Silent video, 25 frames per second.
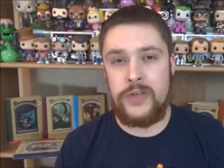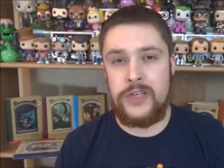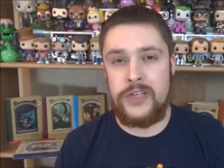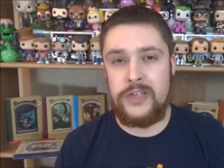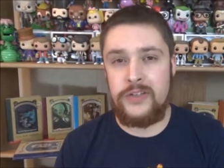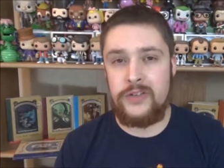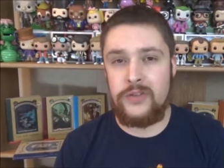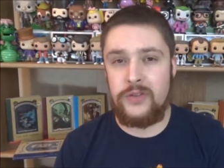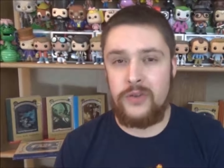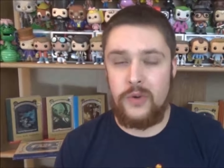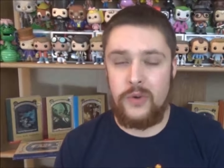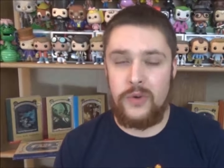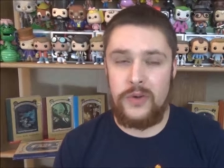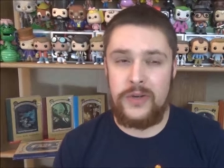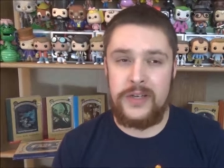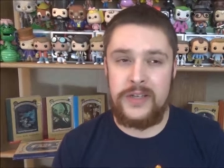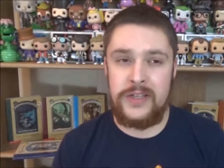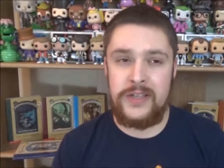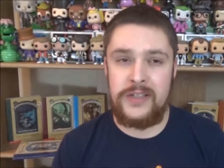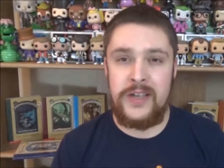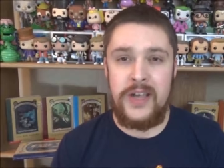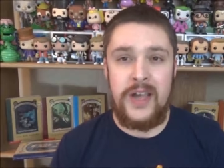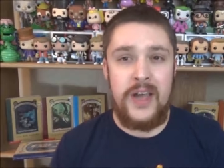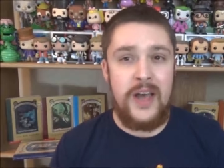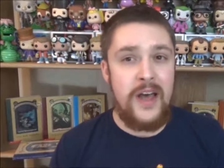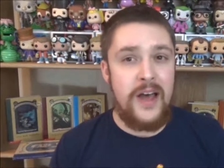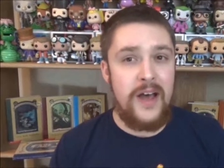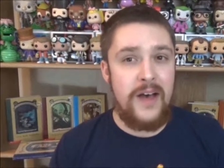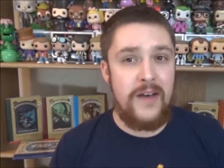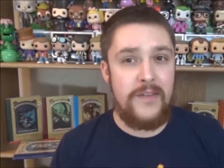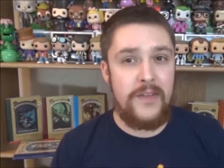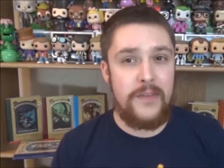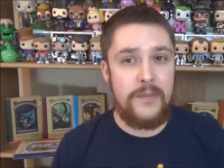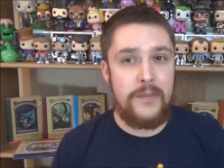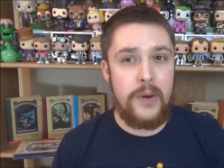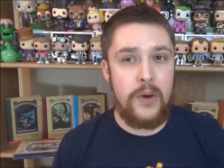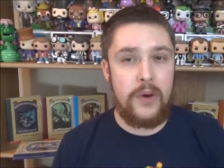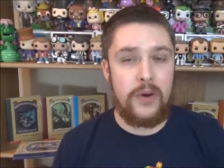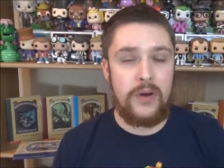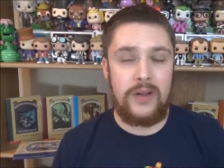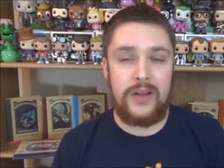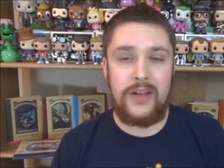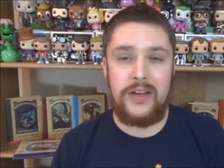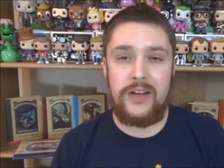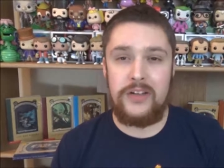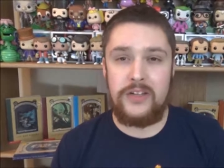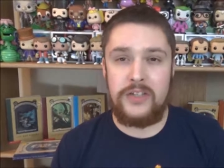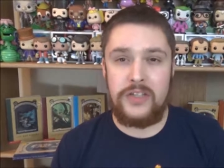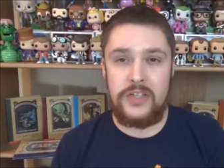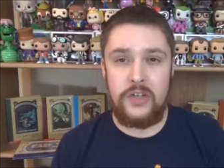stories of the
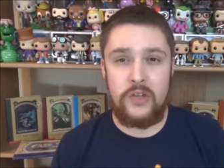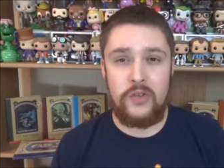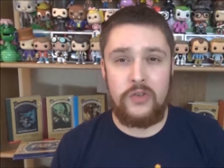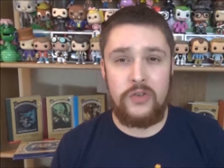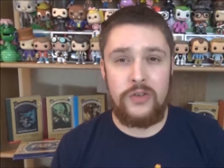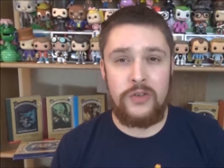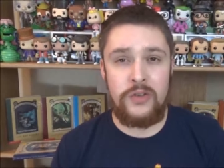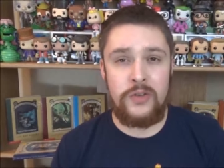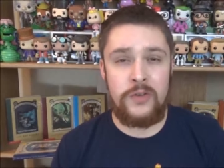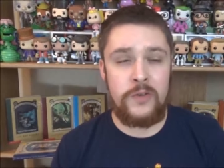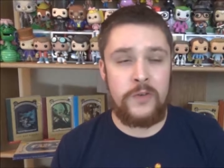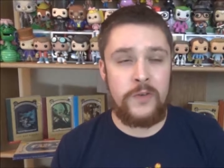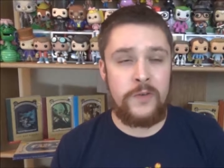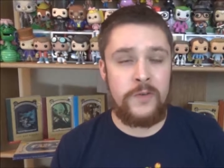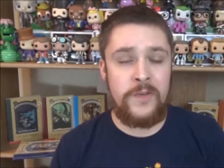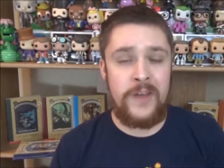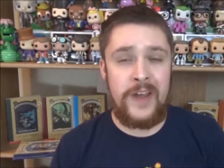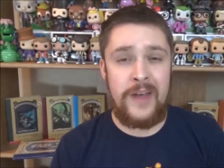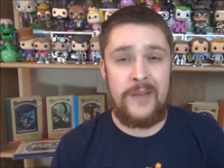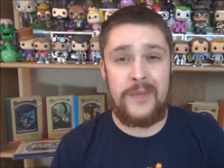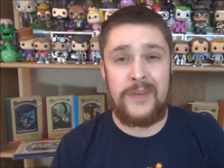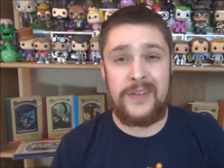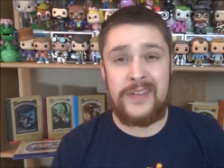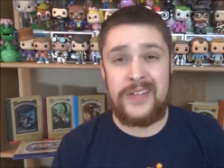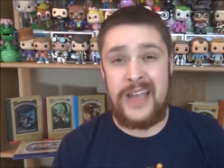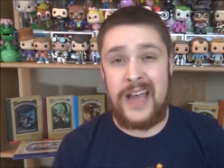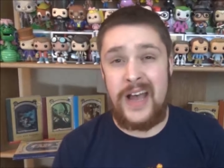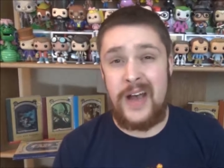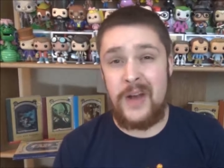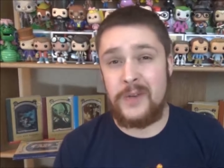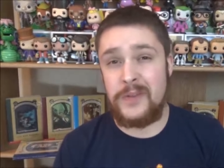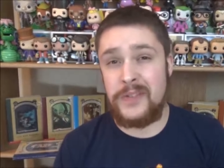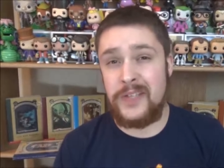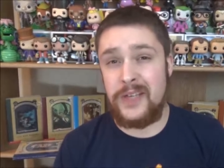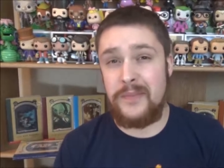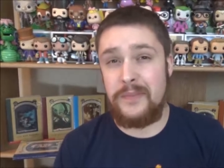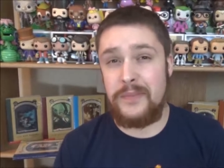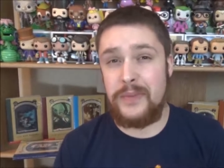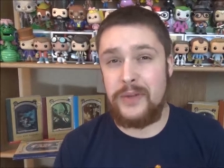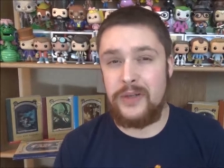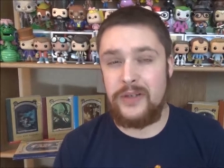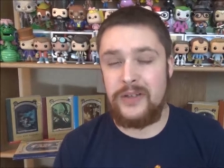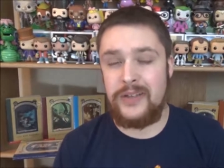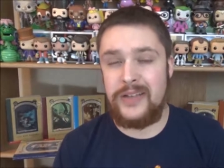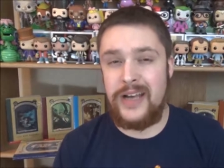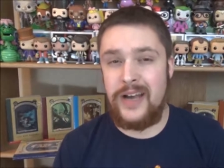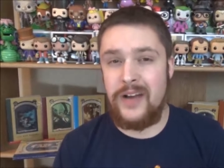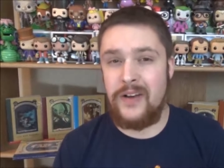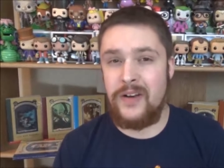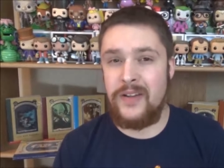Baudelaire children whose family's house had
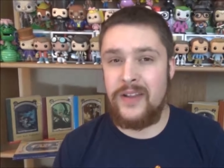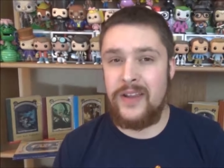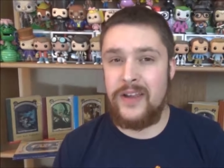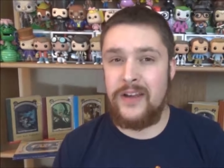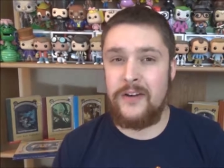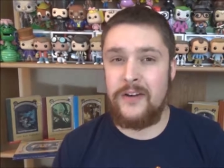burned down and they are